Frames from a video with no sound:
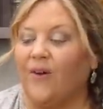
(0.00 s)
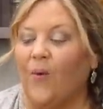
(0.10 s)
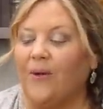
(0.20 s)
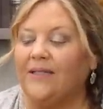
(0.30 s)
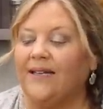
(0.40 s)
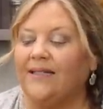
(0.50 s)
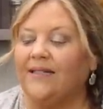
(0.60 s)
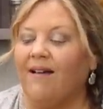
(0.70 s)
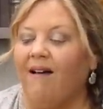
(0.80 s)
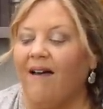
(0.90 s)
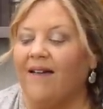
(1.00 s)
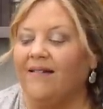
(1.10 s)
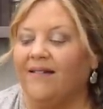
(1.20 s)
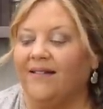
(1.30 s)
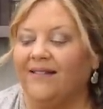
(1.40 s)
Oh, it's nice and hot.
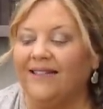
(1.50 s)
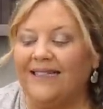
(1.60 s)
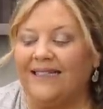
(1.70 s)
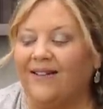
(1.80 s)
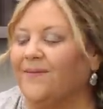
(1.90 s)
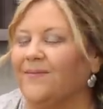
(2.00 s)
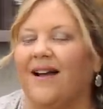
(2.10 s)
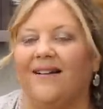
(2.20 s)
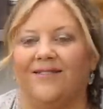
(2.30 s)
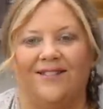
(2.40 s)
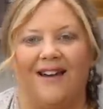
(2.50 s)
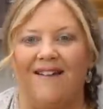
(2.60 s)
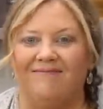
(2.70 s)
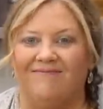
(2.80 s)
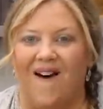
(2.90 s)
Look at, oh gosh, I
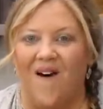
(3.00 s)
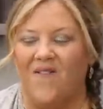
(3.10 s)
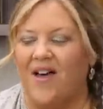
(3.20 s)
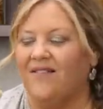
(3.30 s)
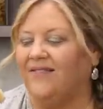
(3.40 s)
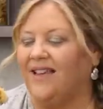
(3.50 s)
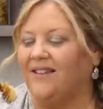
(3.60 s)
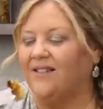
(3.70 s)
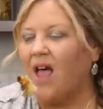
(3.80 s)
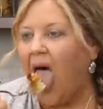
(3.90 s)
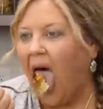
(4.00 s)
love these.